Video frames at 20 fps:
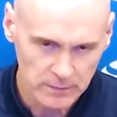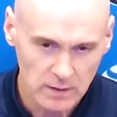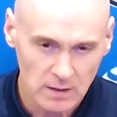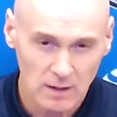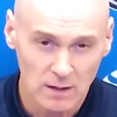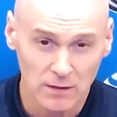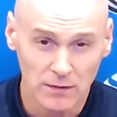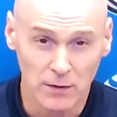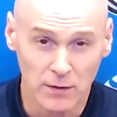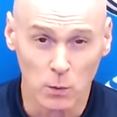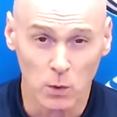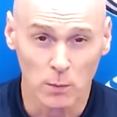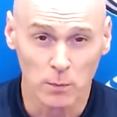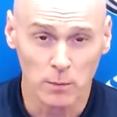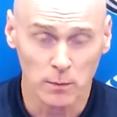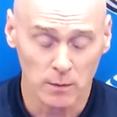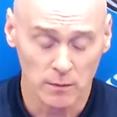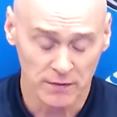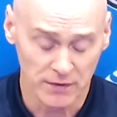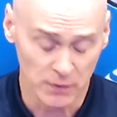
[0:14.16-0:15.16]
There
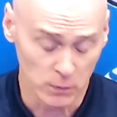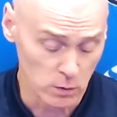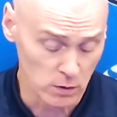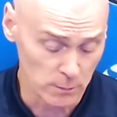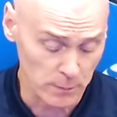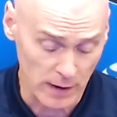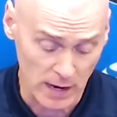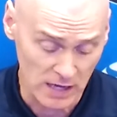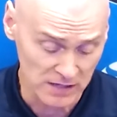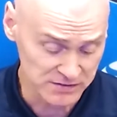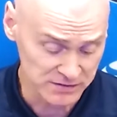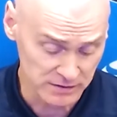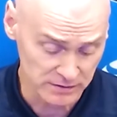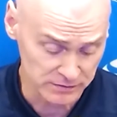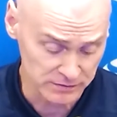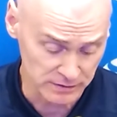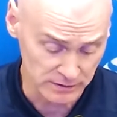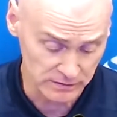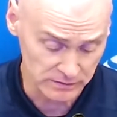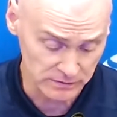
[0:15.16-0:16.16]
were
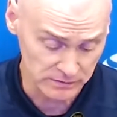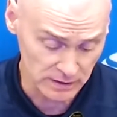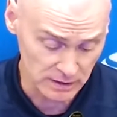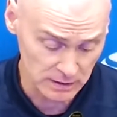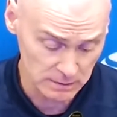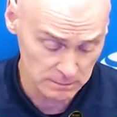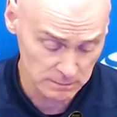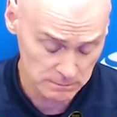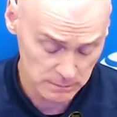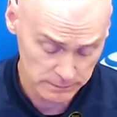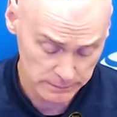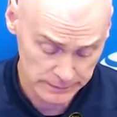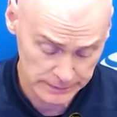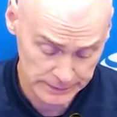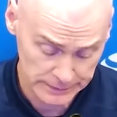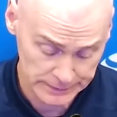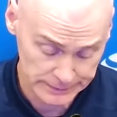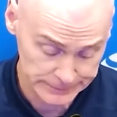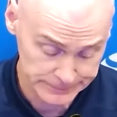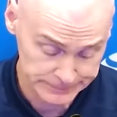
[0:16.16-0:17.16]
positives in this game.
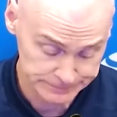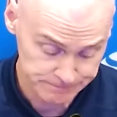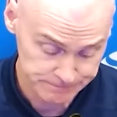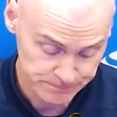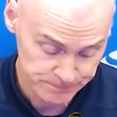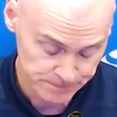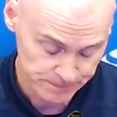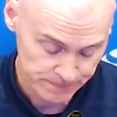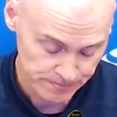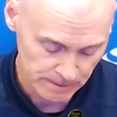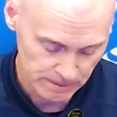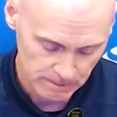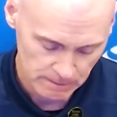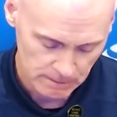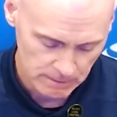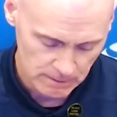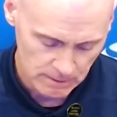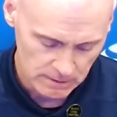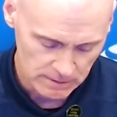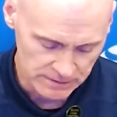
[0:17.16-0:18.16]
The
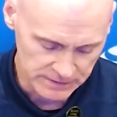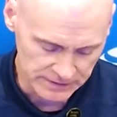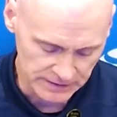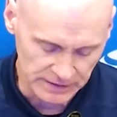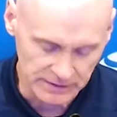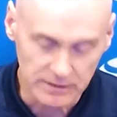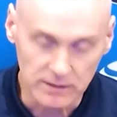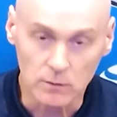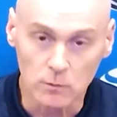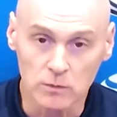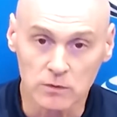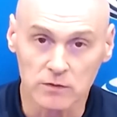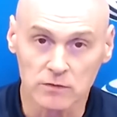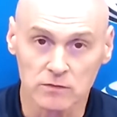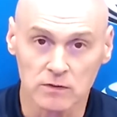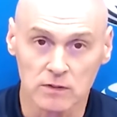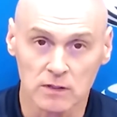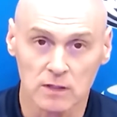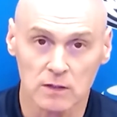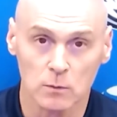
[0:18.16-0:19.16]
ending
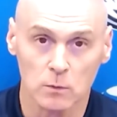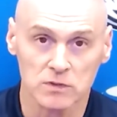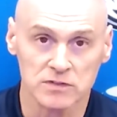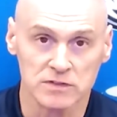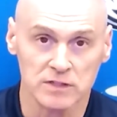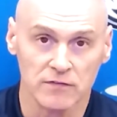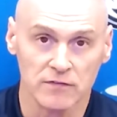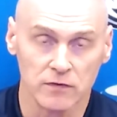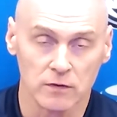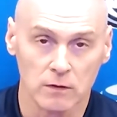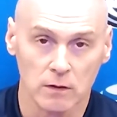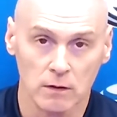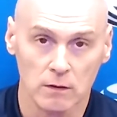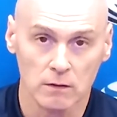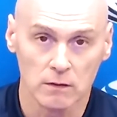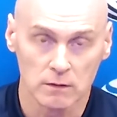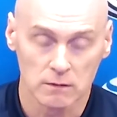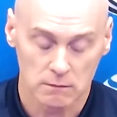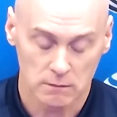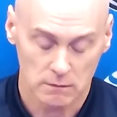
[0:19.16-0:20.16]
was
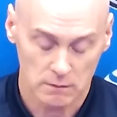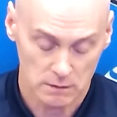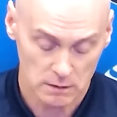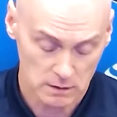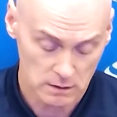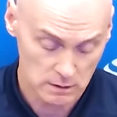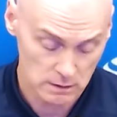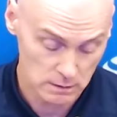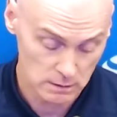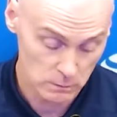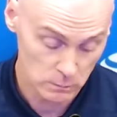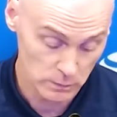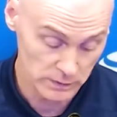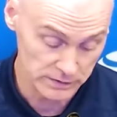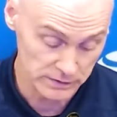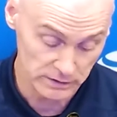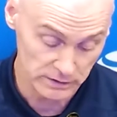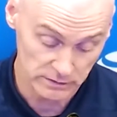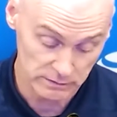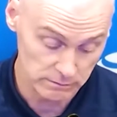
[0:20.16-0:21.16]
difficult. We
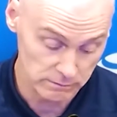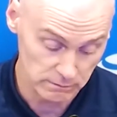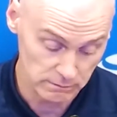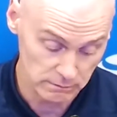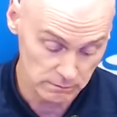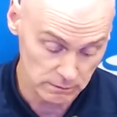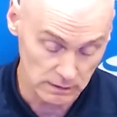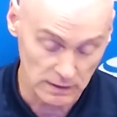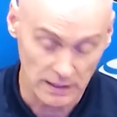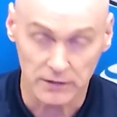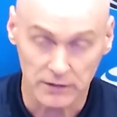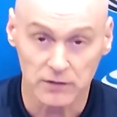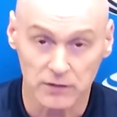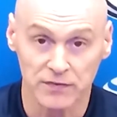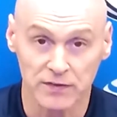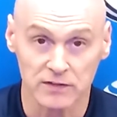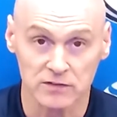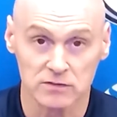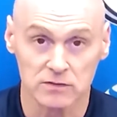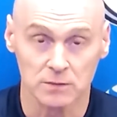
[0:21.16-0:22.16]
did a lot of good
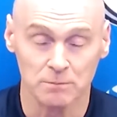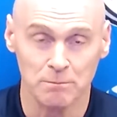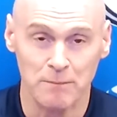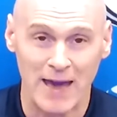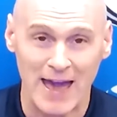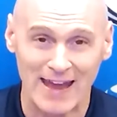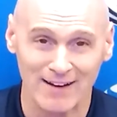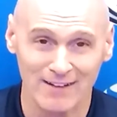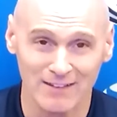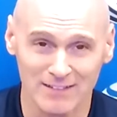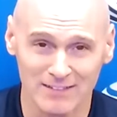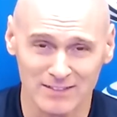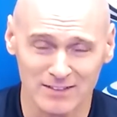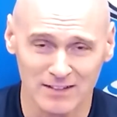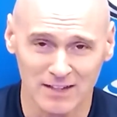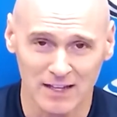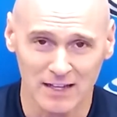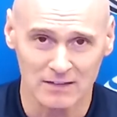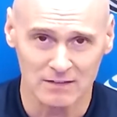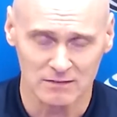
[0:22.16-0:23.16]
things to battle
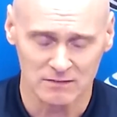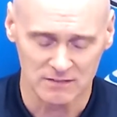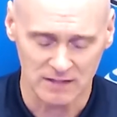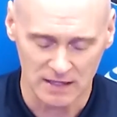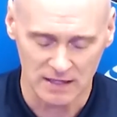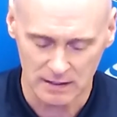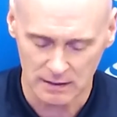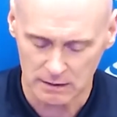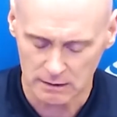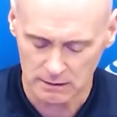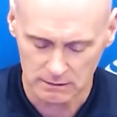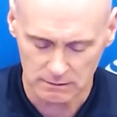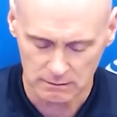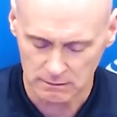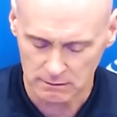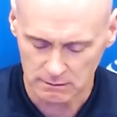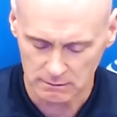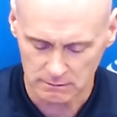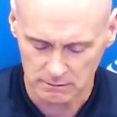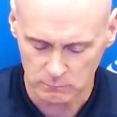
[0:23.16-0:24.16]
and stay in it,
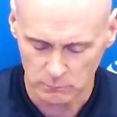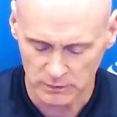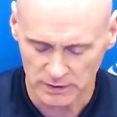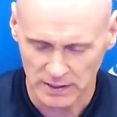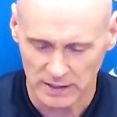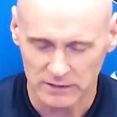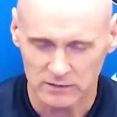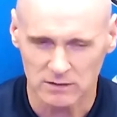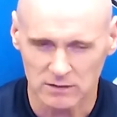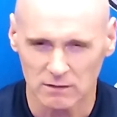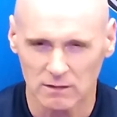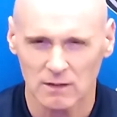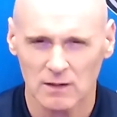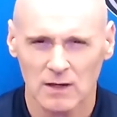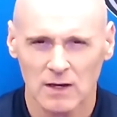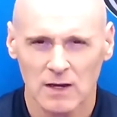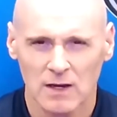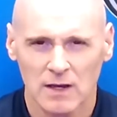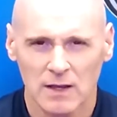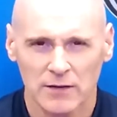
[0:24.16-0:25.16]
and we got it to
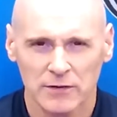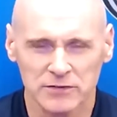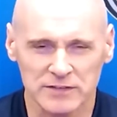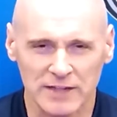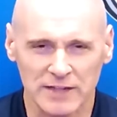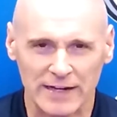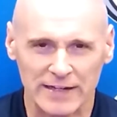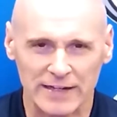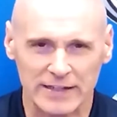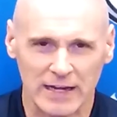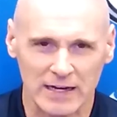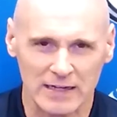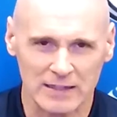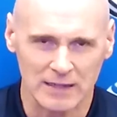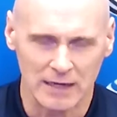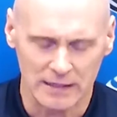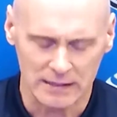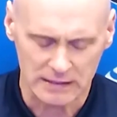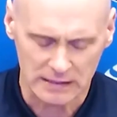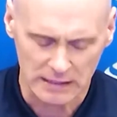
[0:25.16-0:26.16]

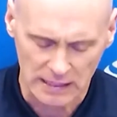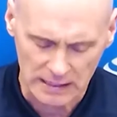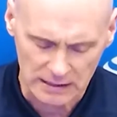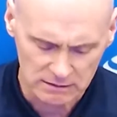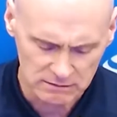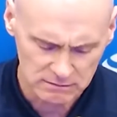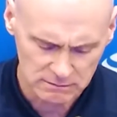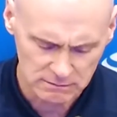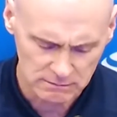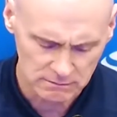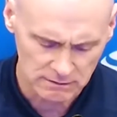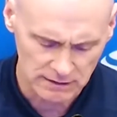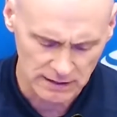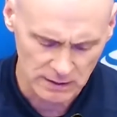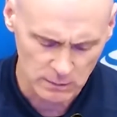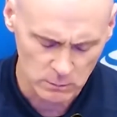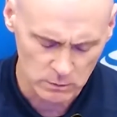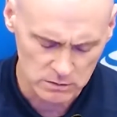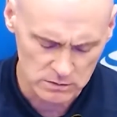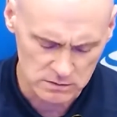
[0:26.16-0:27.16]
99-98.
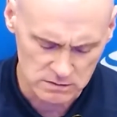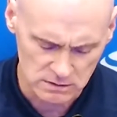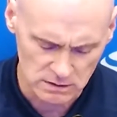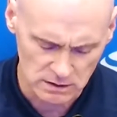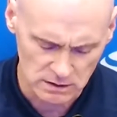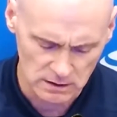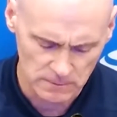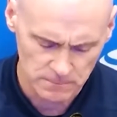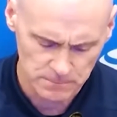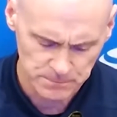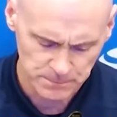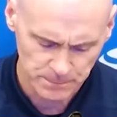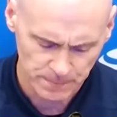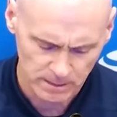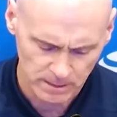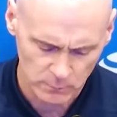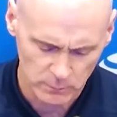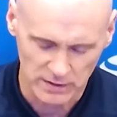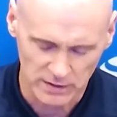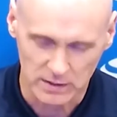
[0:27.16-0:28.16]
That was
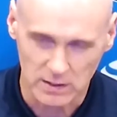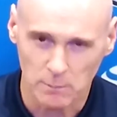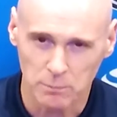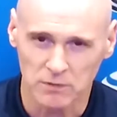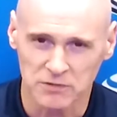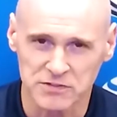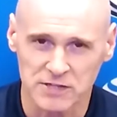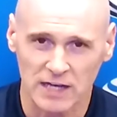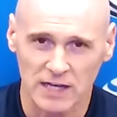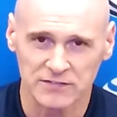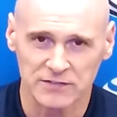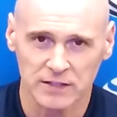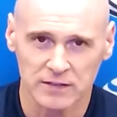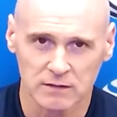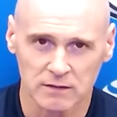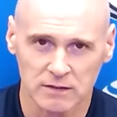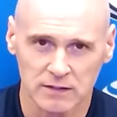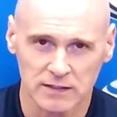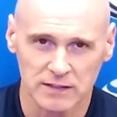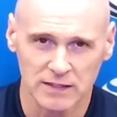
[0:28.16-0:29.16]
we had a couple of shots to take the lead.